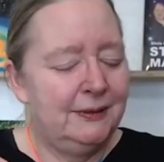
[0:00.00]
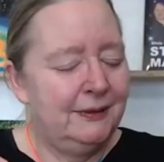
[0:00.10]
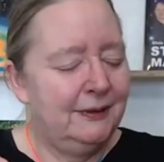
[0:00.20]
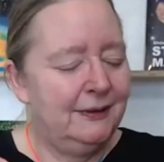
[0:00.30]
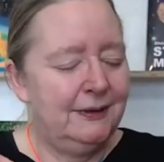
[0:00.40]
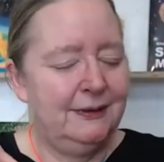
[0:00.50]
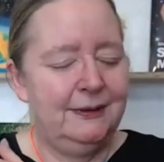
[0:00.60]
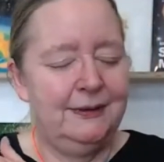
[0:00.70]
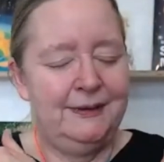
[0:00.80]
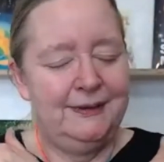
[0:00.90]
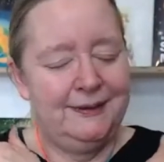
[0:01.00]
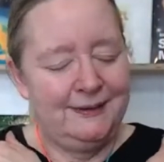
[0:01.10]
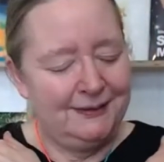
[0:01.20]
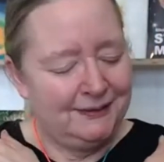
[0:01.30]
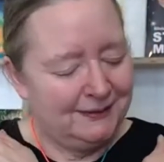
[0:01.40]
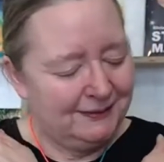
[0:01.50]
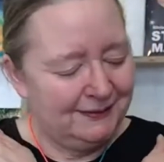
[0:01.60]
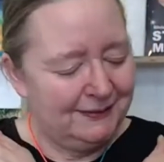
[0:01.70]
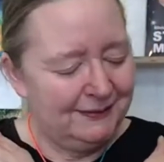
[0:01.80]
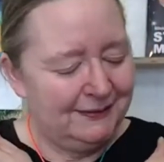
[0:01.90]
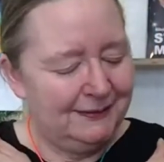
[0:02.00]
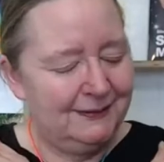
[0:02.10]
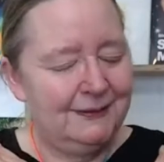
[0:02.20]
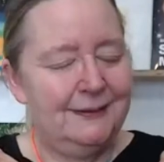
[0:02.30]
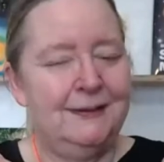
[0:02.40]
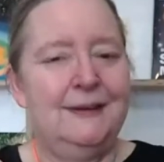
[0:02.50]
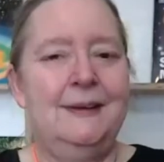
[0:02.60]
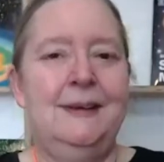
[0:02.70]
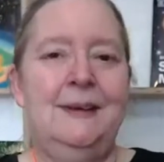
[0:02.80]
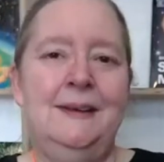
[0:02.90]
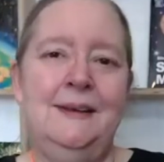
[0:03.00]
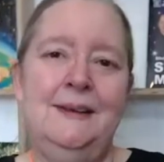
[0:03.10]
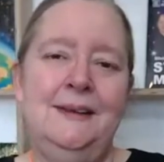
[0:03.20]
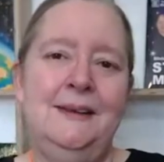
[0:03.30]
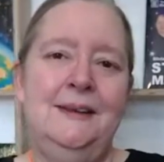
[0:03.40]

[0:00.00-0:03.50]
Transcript: (no one is talking)